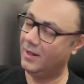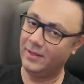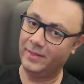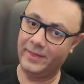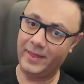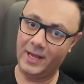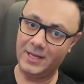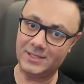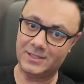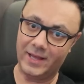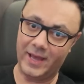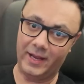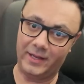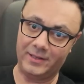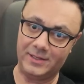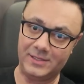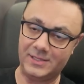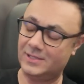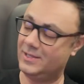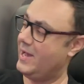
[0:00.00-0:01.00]
Things like
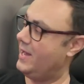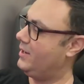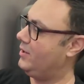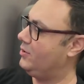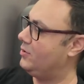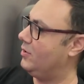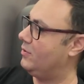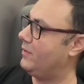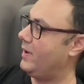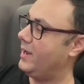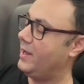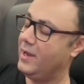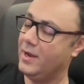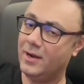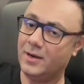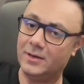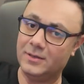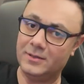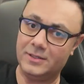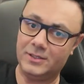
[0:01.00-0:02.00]
this sliding door right
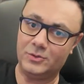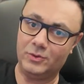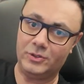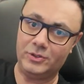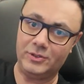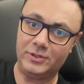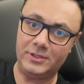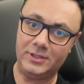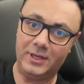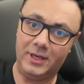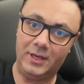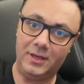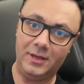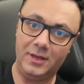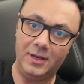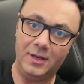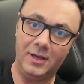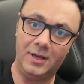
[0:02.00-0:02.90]
here is what you see.